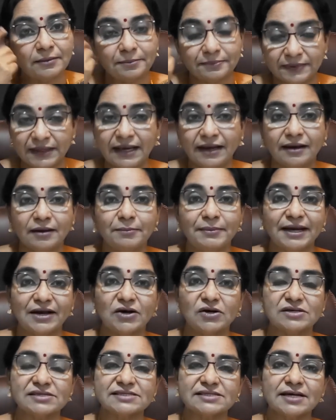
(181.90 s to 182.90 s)
thing,
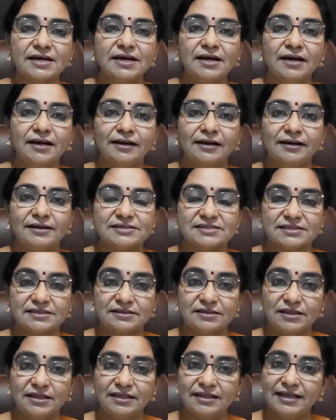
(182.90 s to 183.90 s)
because
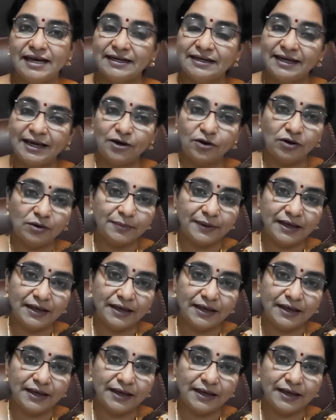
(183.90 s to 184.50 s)
that cannot